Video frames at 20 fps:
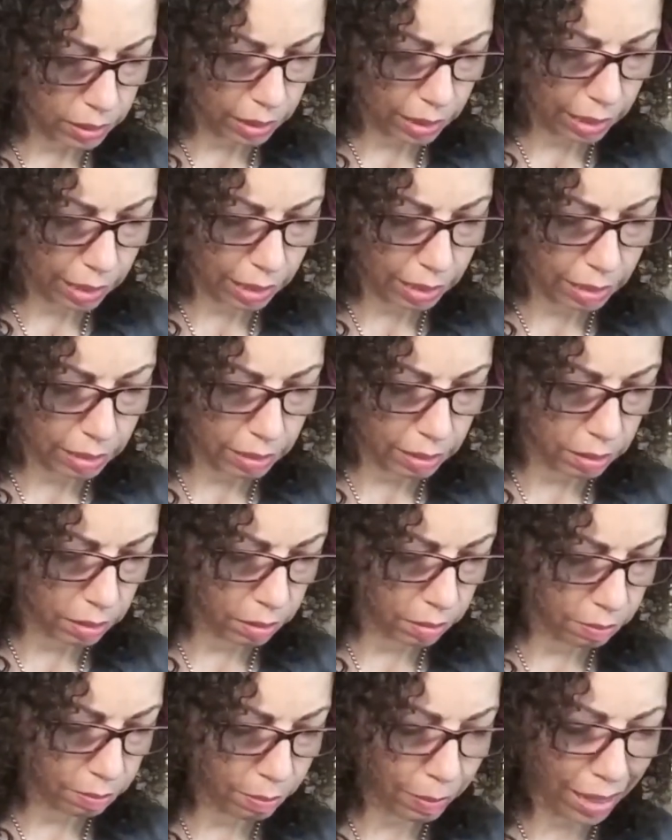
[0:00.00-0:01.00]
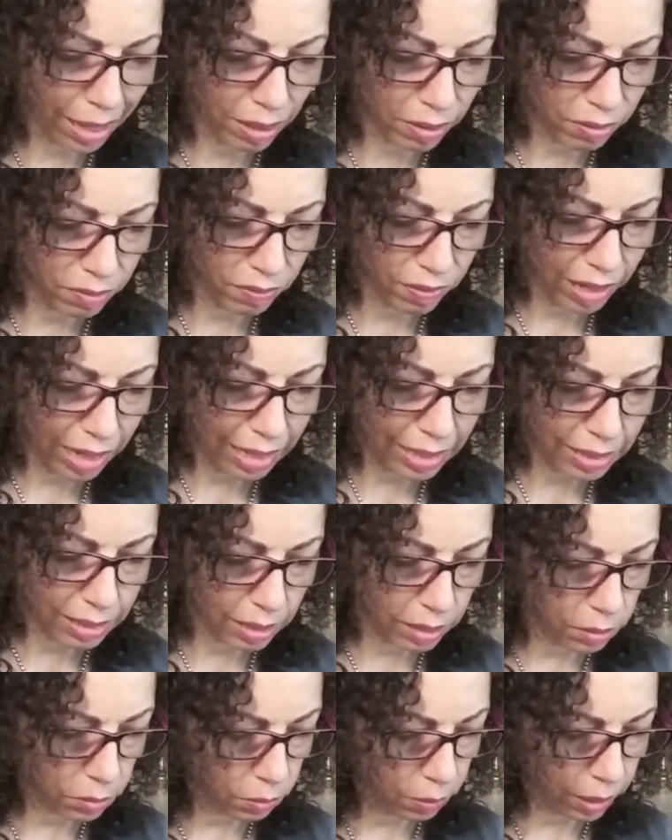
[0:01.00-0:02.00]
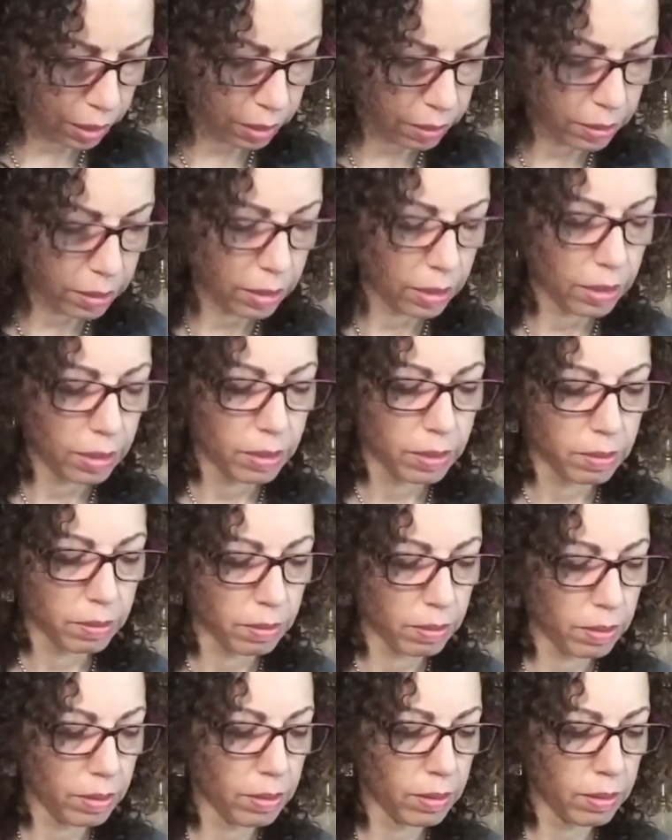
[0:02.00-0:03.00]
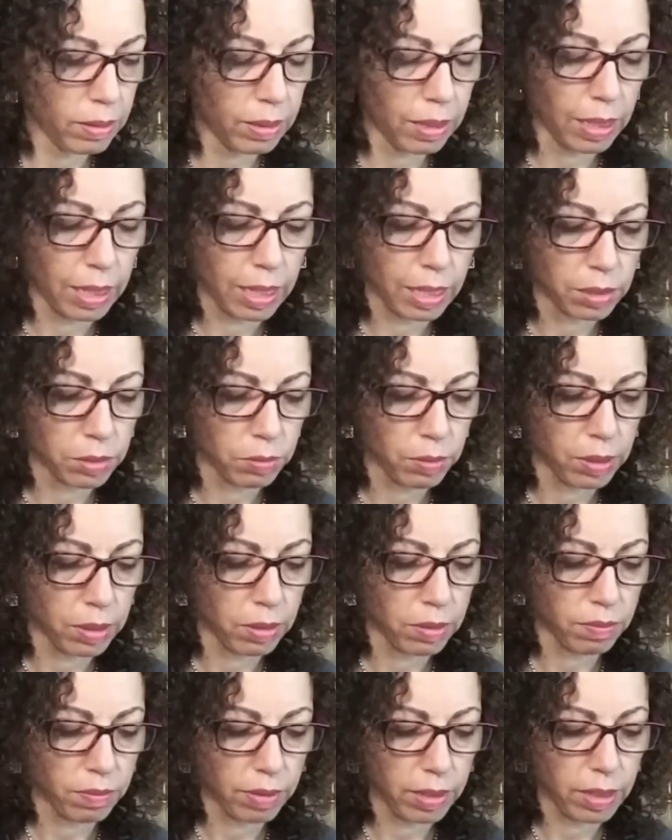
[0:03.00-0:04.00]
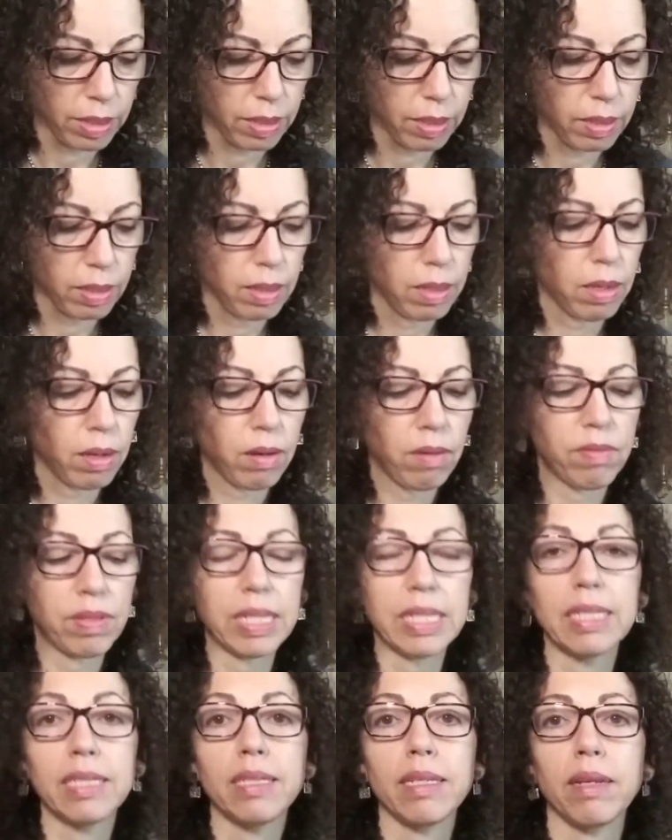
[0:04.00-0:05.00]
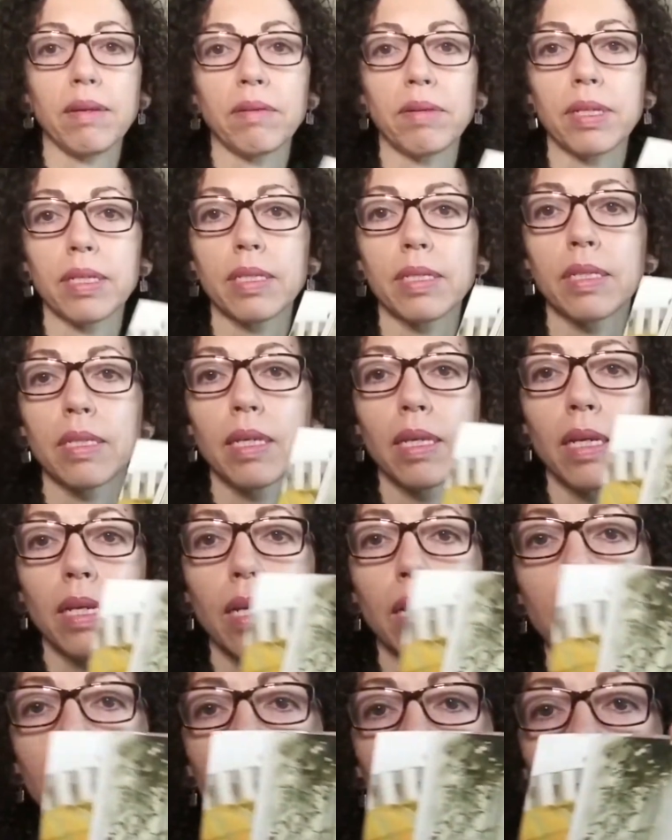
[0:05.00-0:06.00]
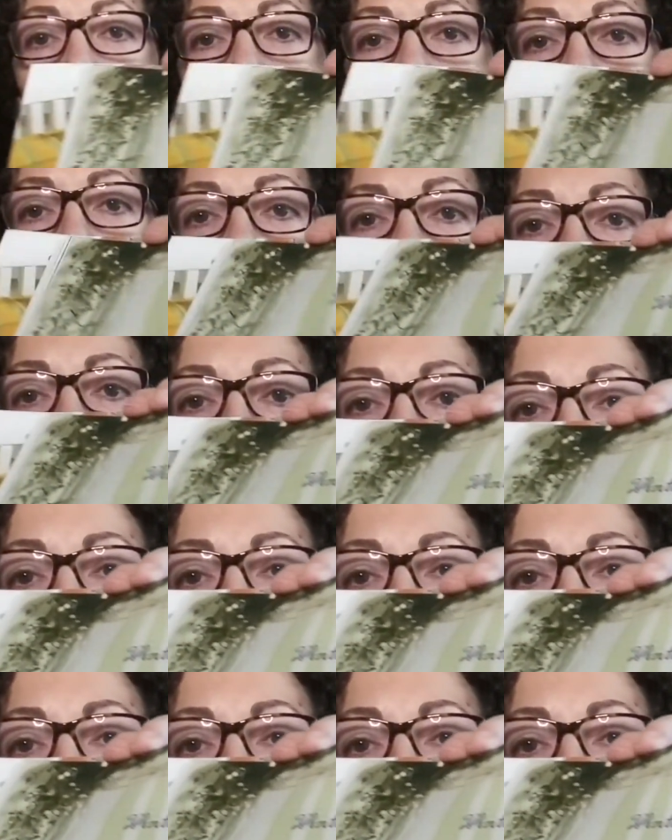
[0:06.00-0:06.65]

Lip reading: and some butterflies as well. So this is the last one of the series. So this is